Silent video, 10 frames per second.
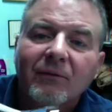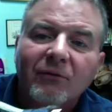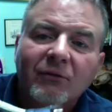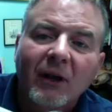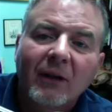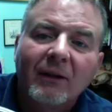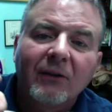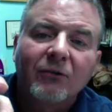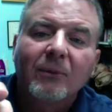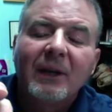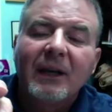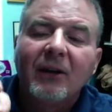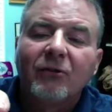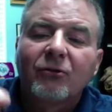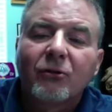solid instrument. It
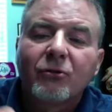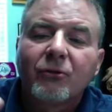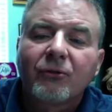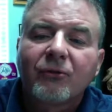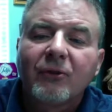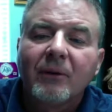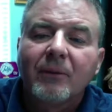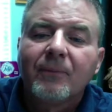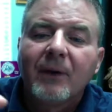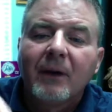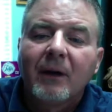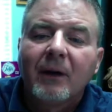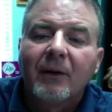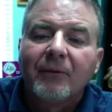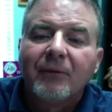is surgical steel.
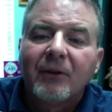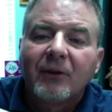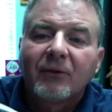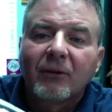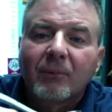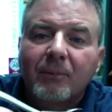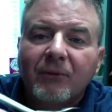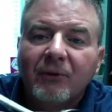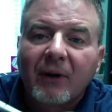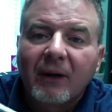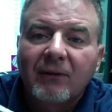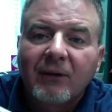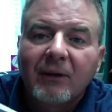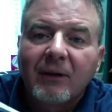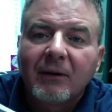This little device
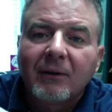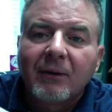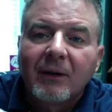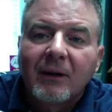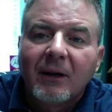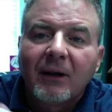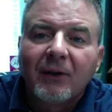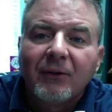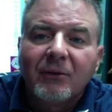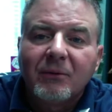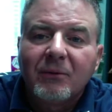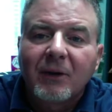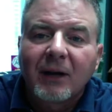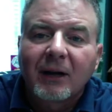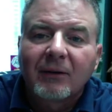in here, you
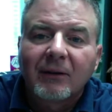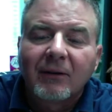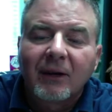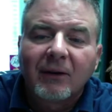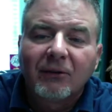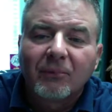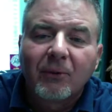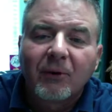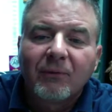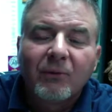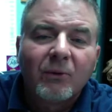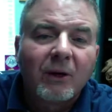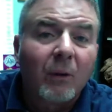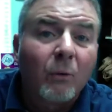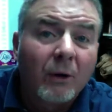can actually take this apart if you
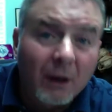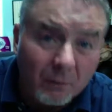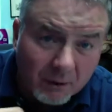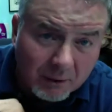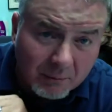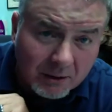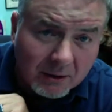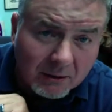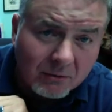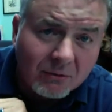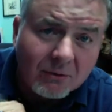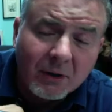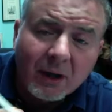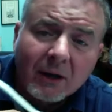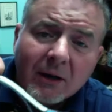would. I would not recommend that you do
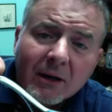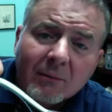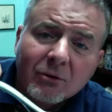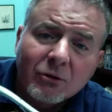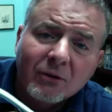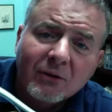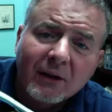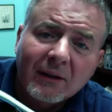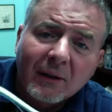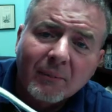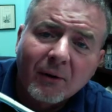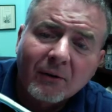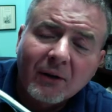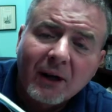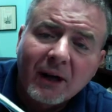that, but you could take that
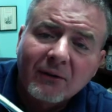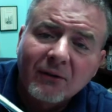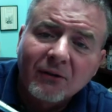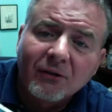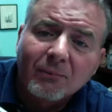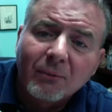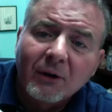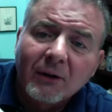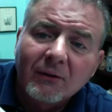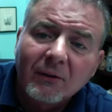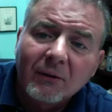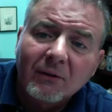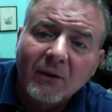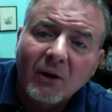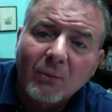apart. That acts as the springs
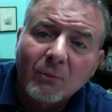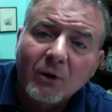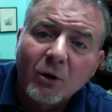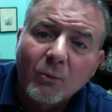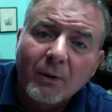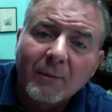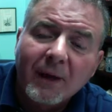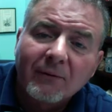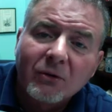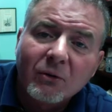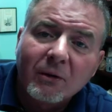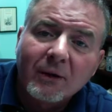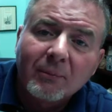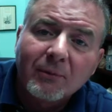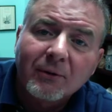to help reopen them after you
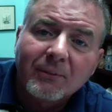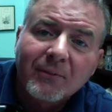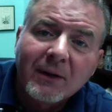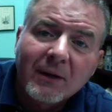clip with them.